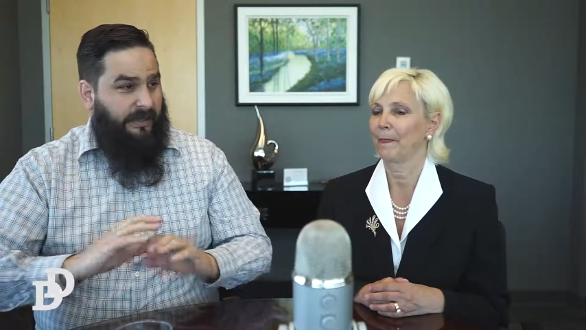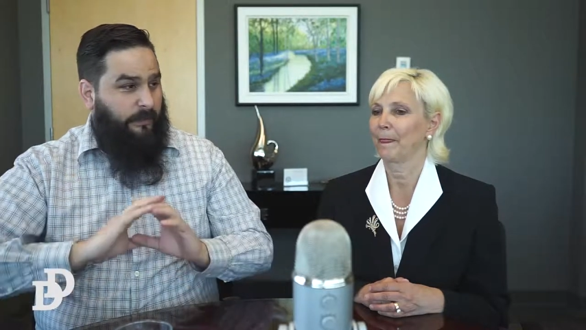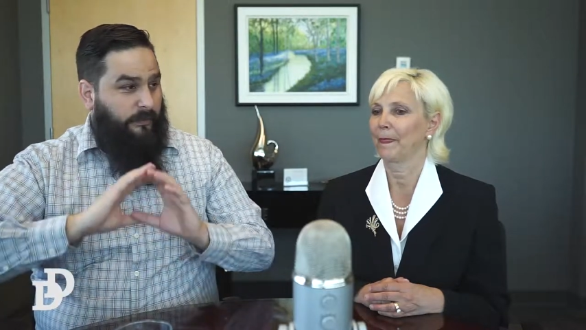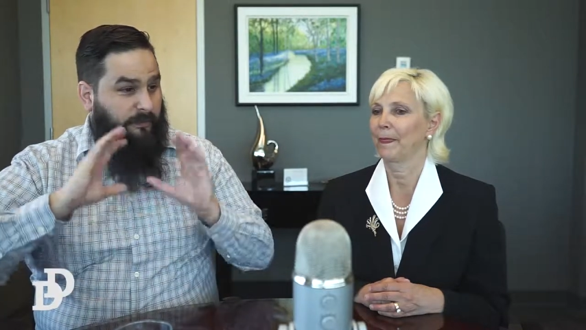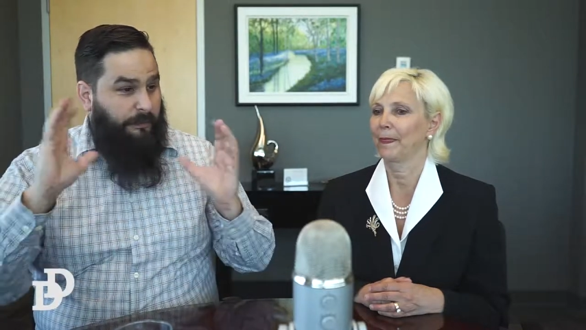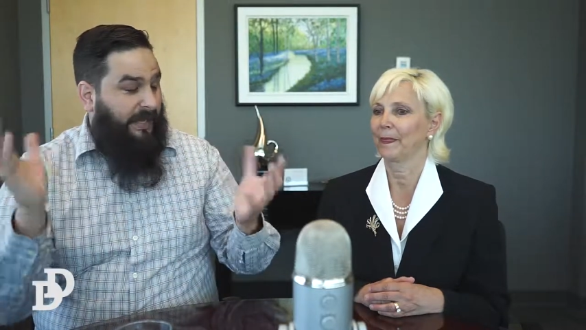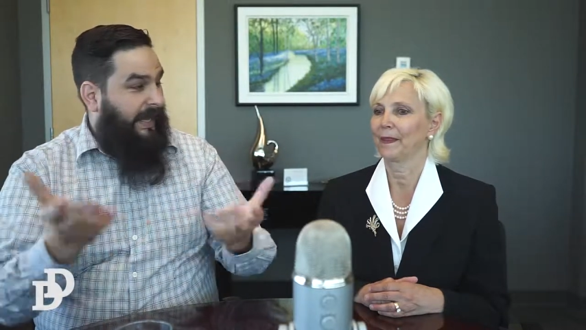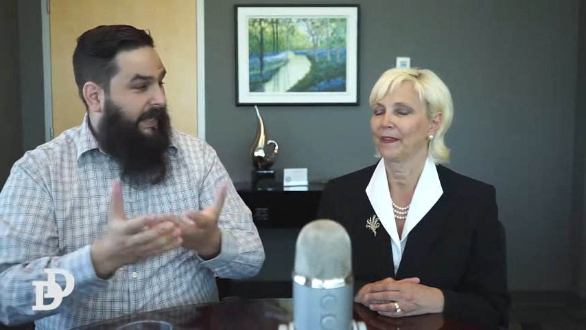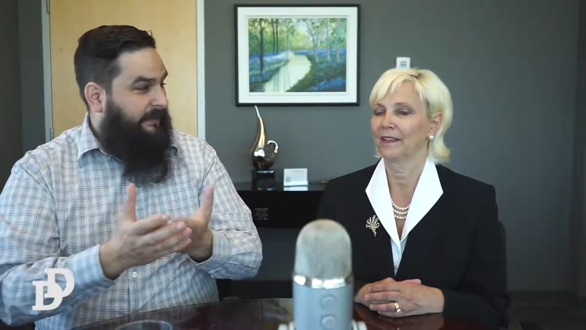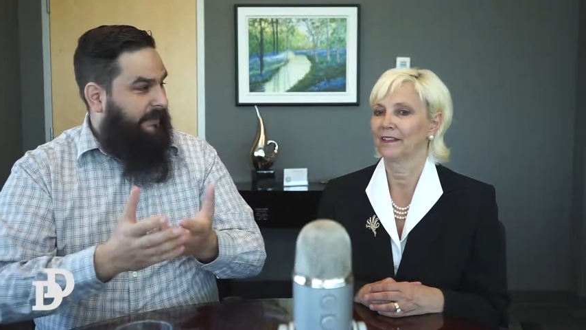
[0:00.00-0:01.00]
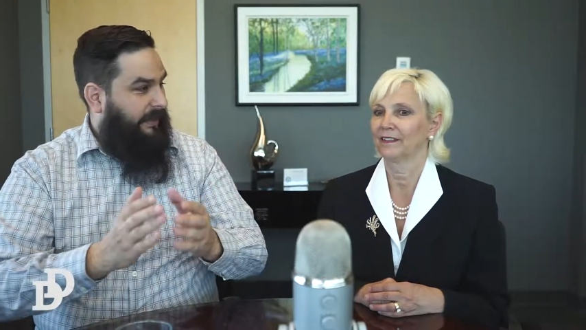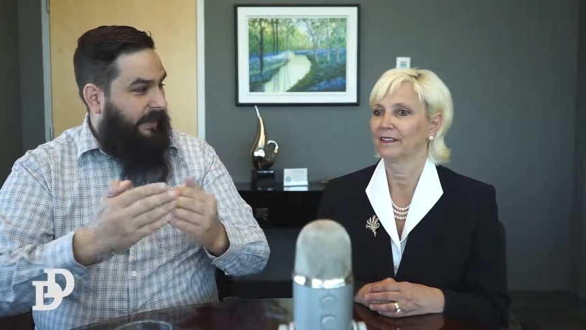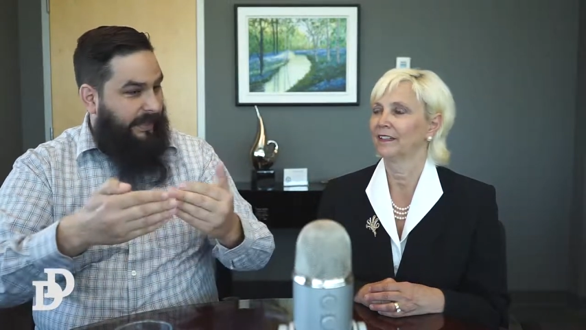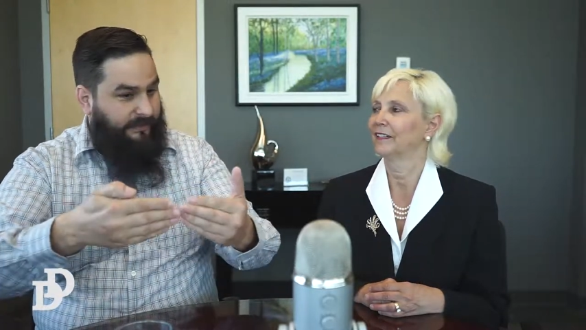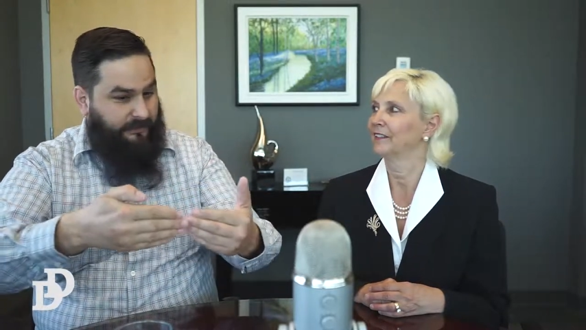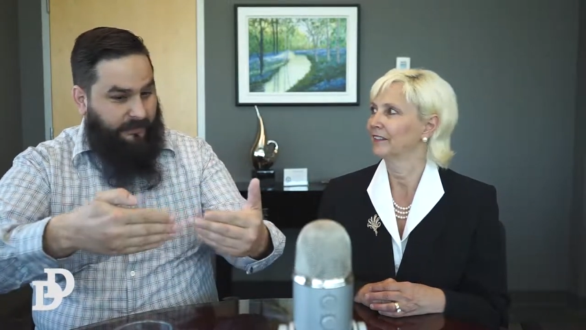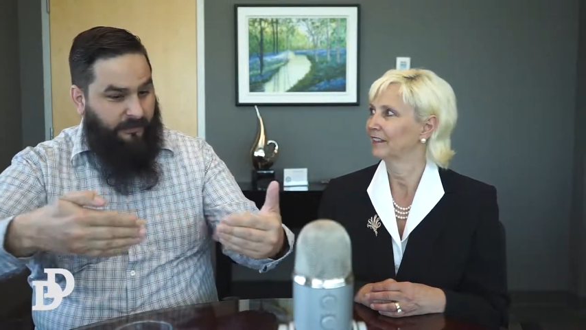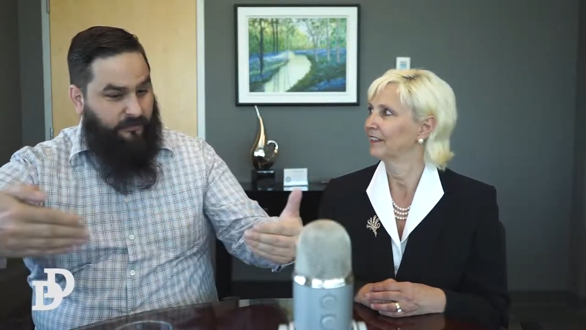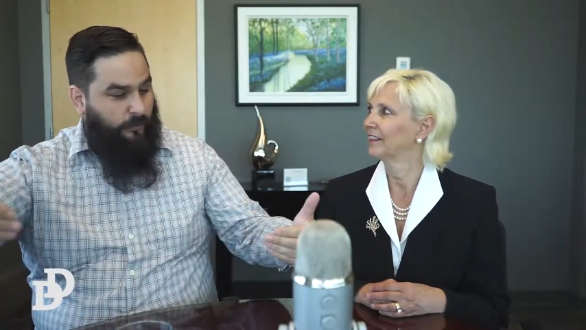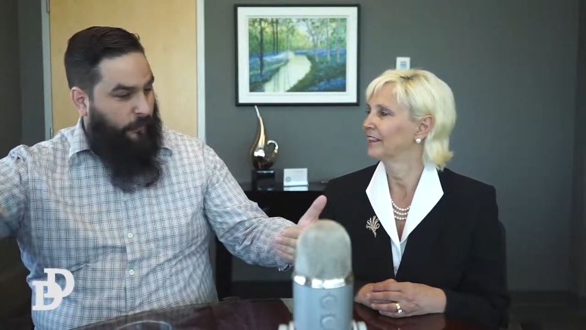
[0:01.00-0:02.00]
Speaker 1: it was packed and
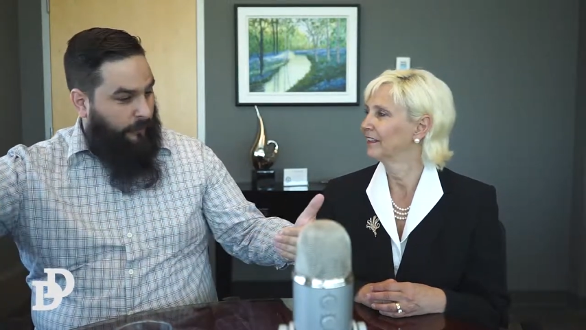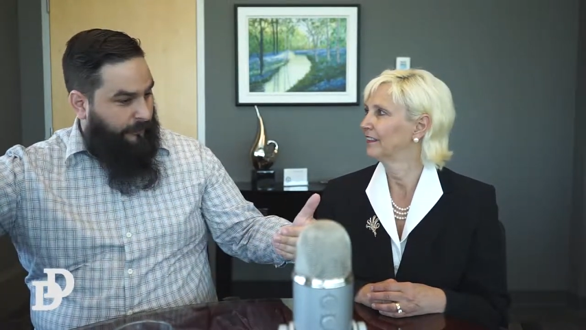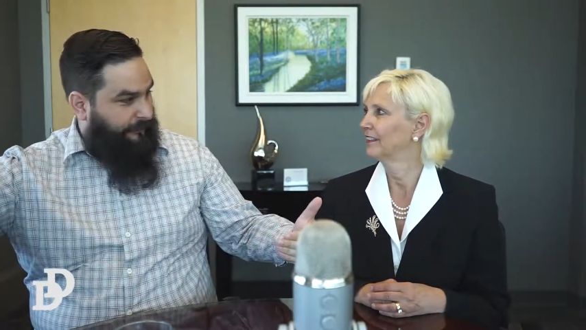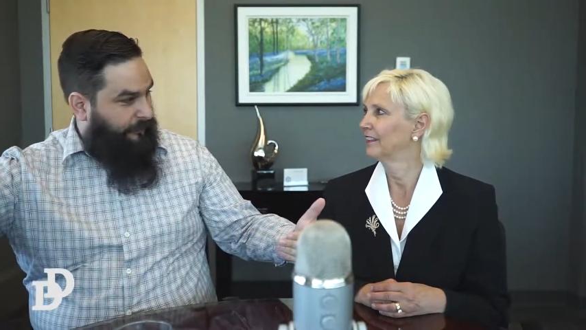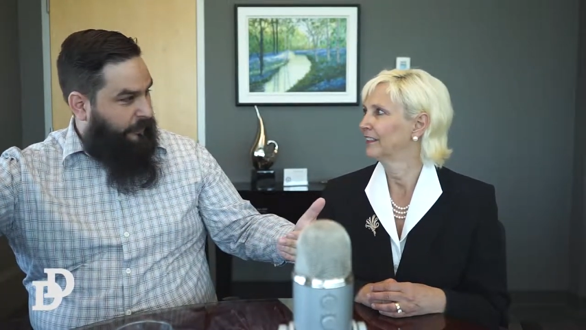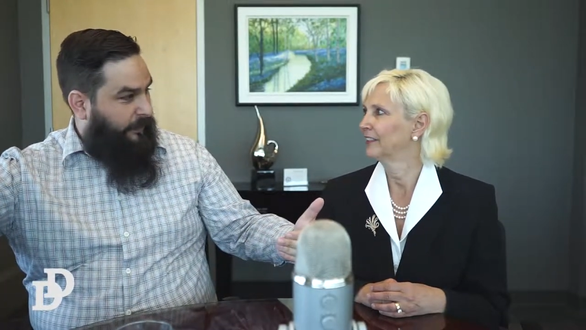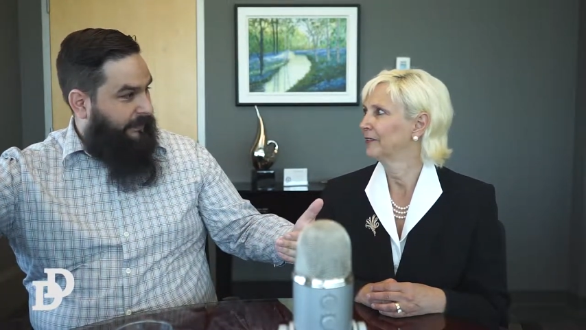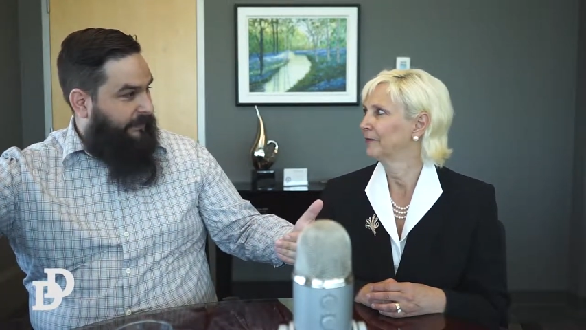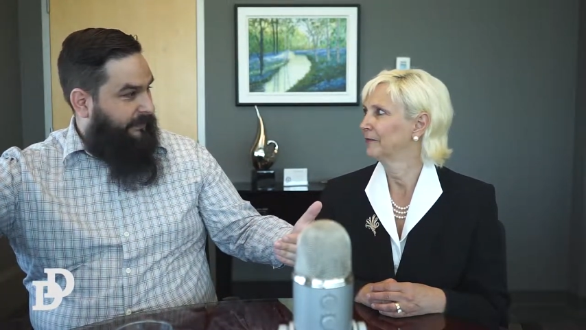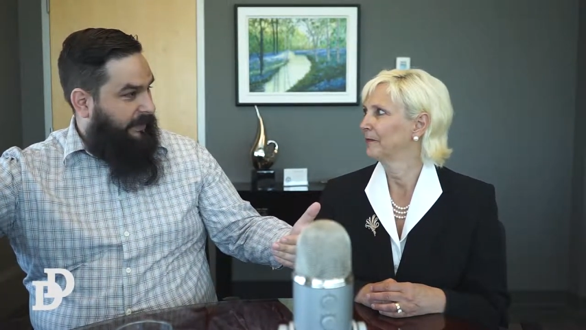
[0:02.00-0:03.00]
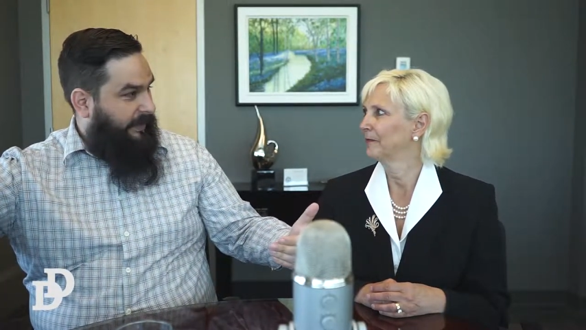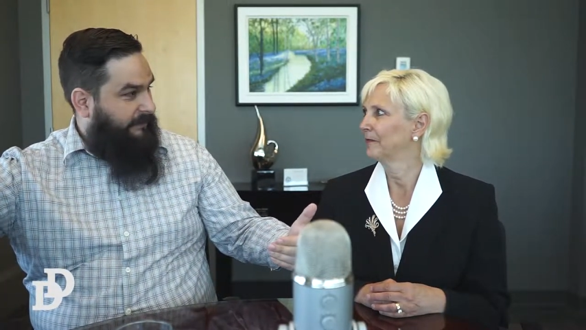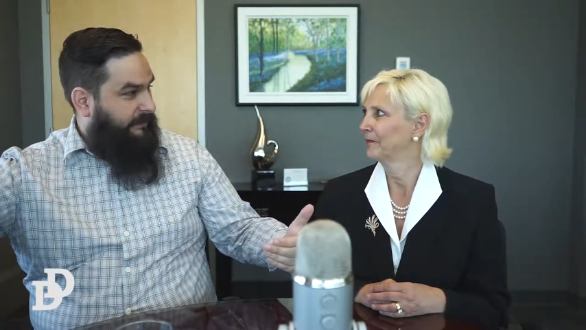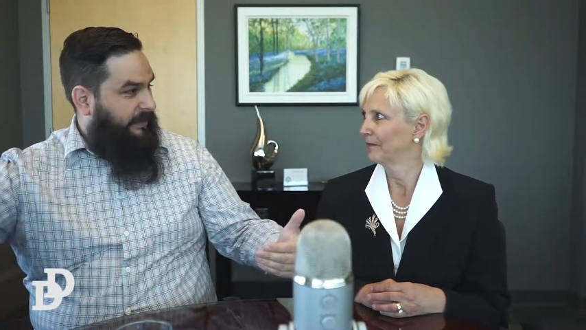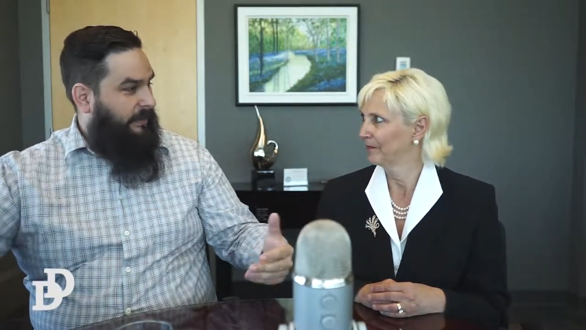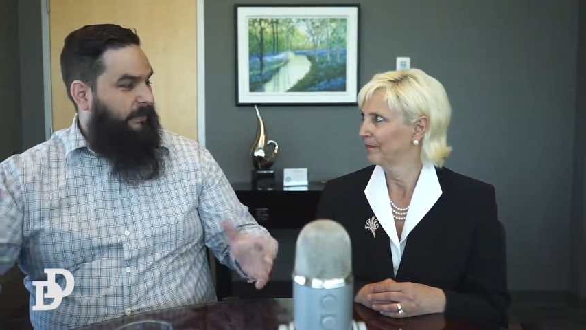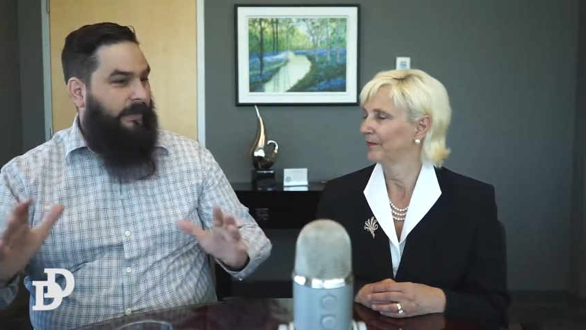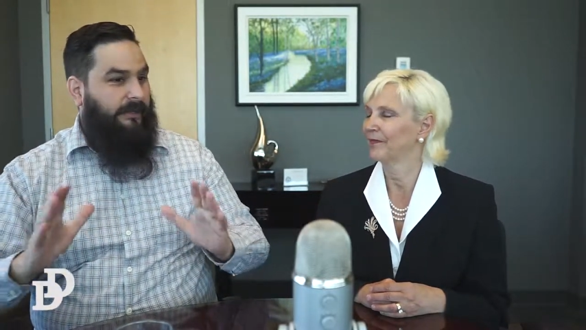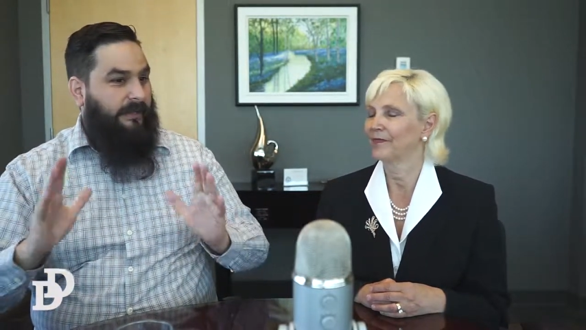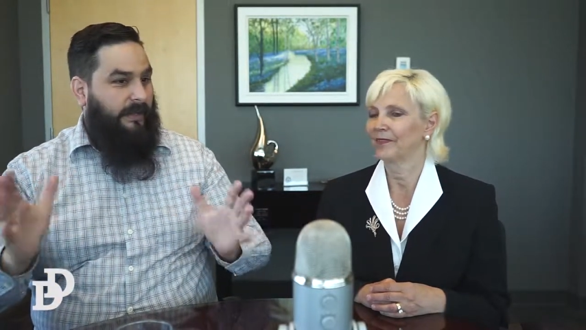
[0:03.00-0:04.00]
starting to overflow on the sides
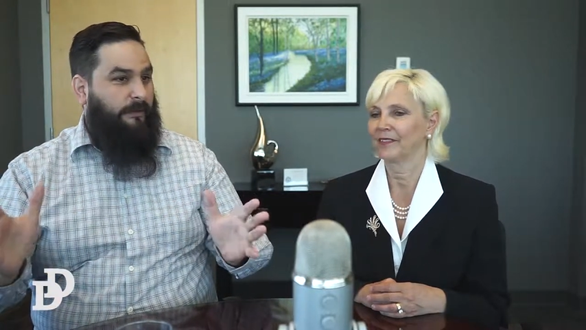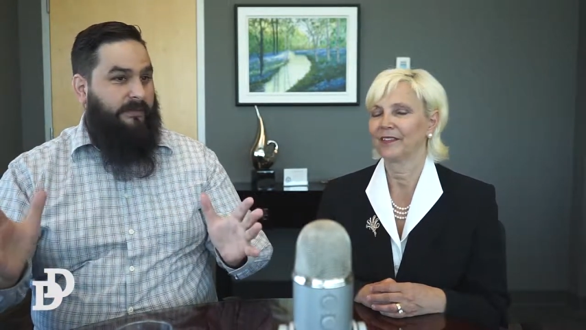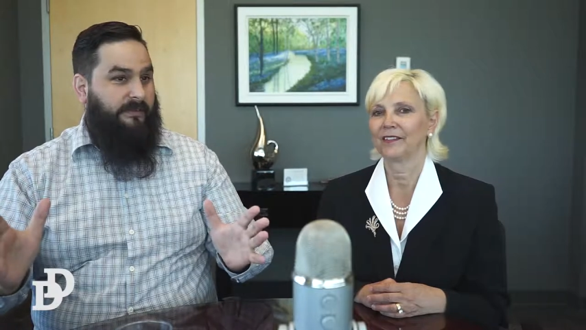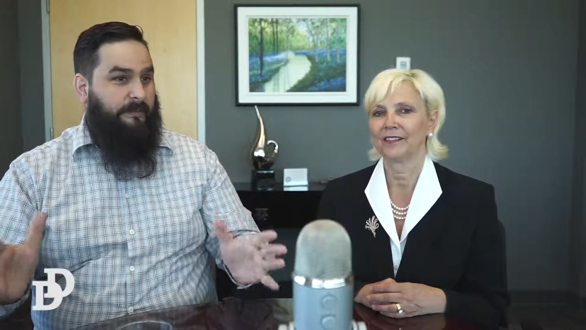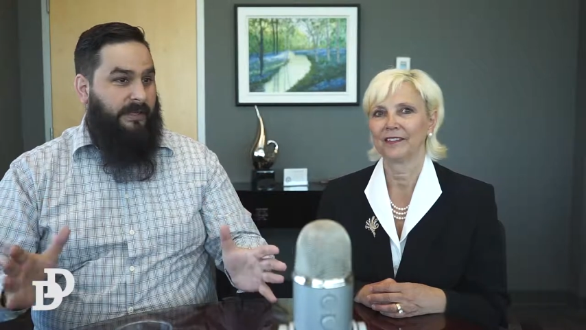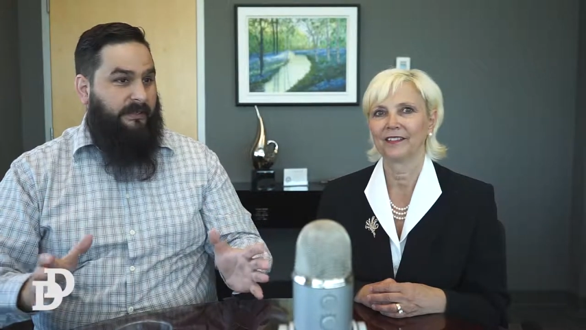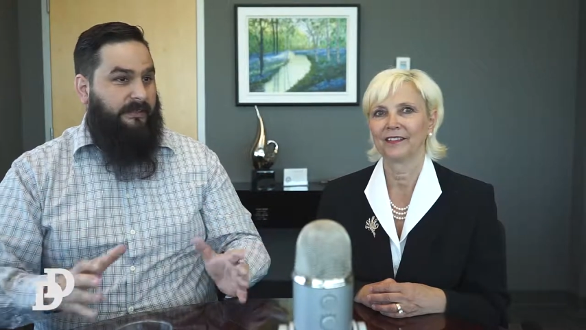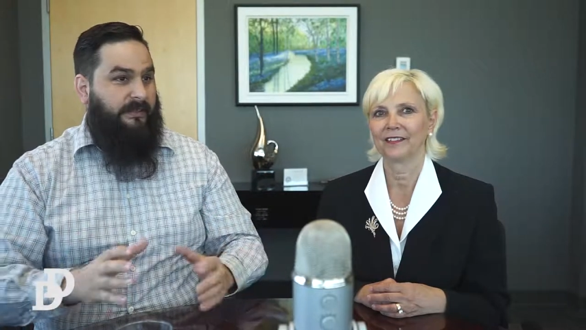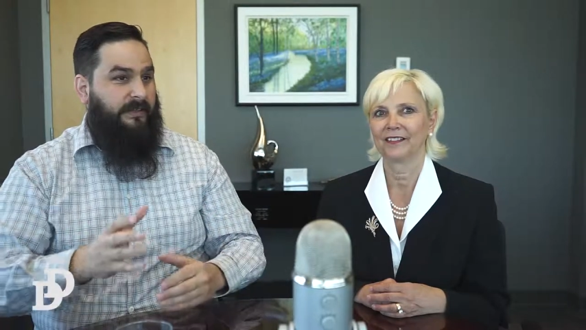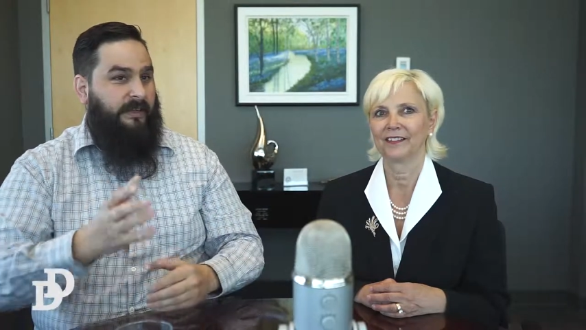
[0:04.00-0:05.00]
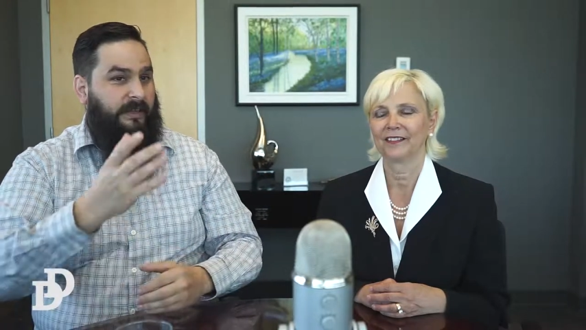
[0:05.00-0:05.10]
now, and that was amazing